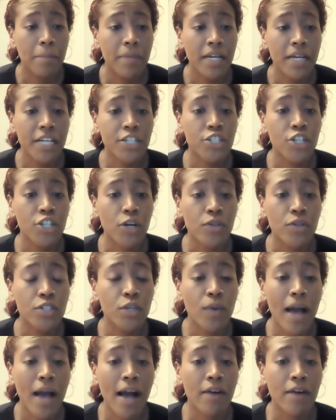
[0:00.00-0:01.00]
It shows you
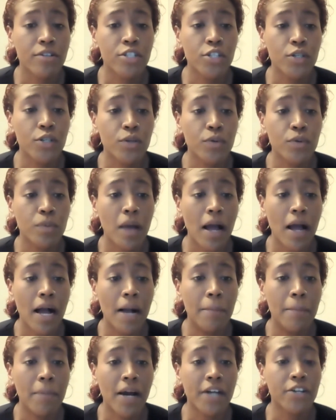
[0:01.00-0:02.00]
how to
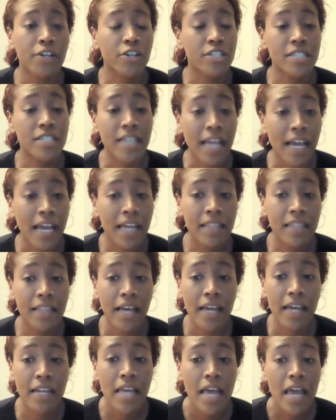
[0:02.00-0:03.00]
understand that